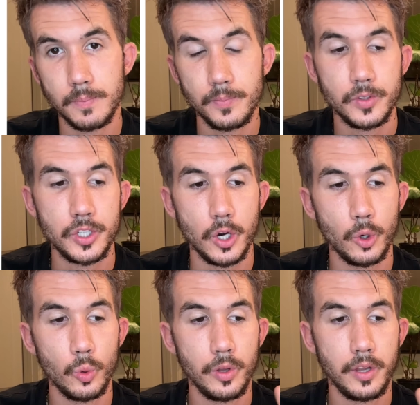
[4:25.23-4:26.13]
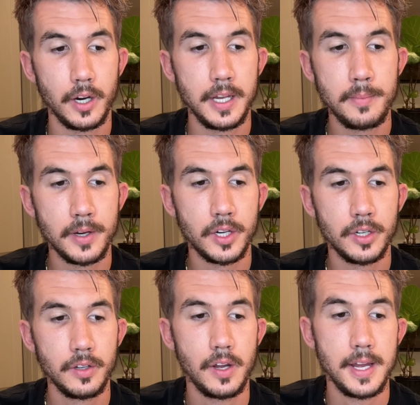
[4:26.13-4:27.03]
So their
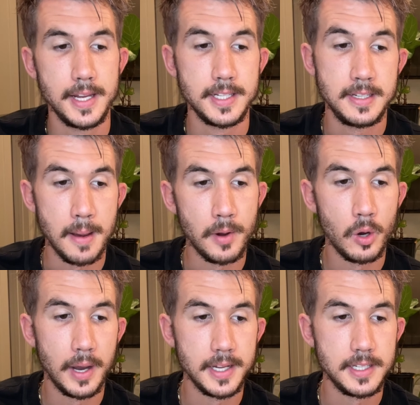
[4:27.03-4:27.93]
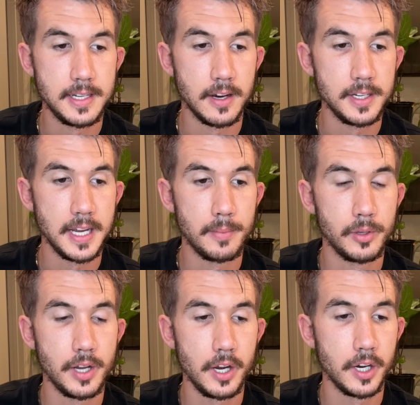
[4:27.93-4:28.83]
email is
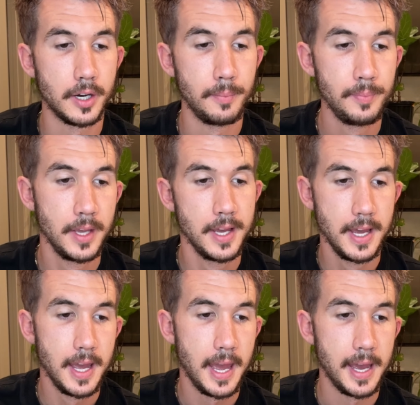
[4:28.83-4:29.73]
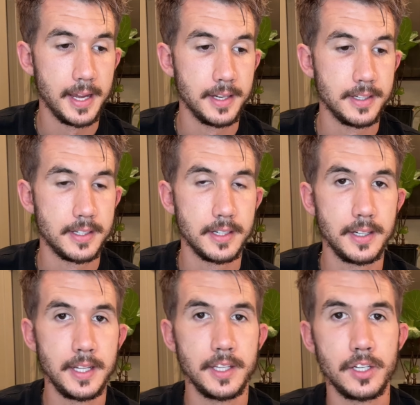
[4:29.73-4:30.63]
demo@dondiablo.com, and
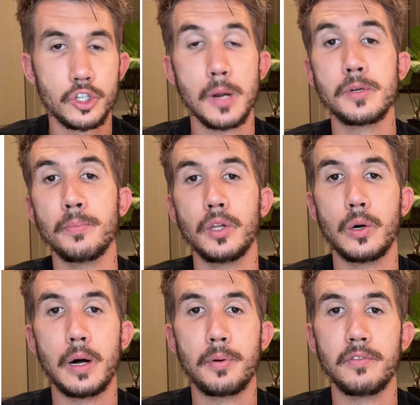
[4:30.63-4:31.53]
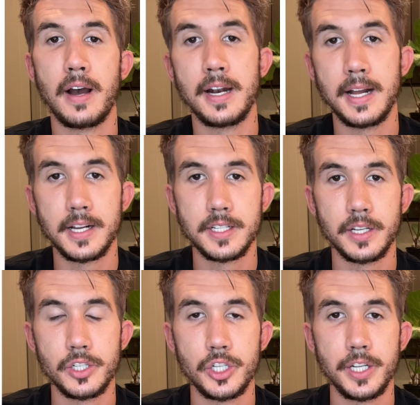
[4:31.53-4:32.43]
in the description below, I'll provide an Excel
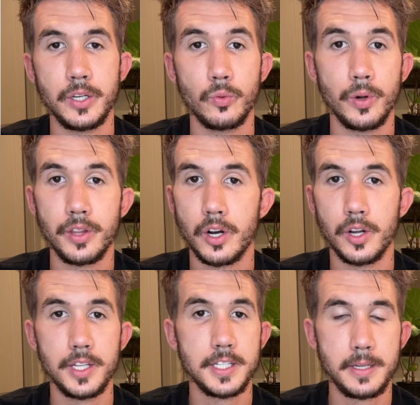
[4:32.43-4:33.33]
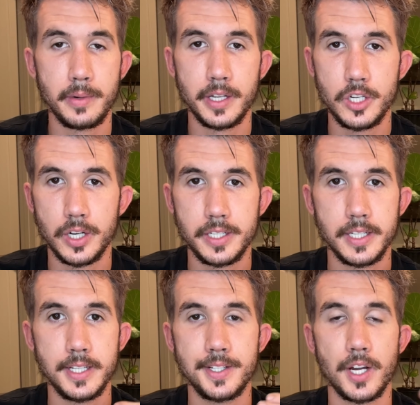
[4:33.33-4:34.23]
sheet with all these email
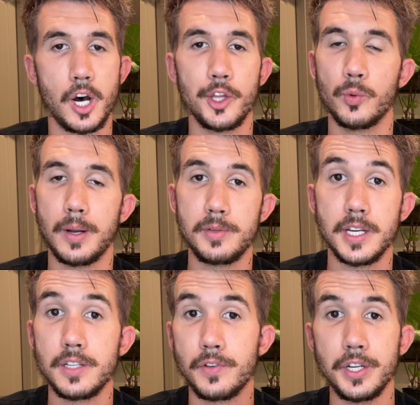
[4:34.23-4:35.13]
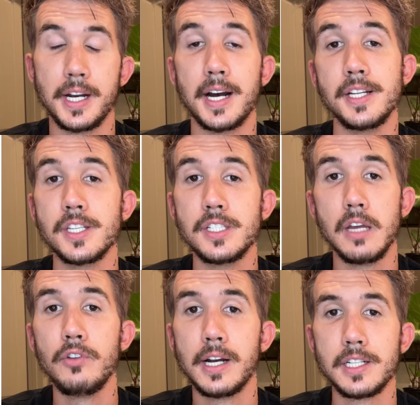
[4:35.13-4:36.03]
addresses, all the websites for you guys to save
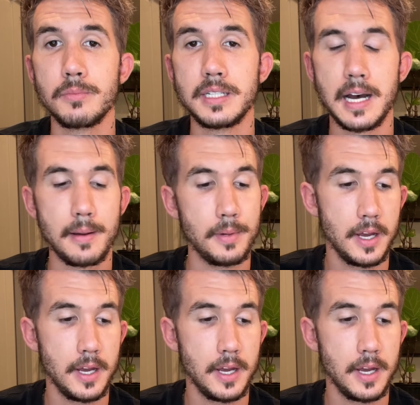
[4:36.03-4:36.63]
you guys some time.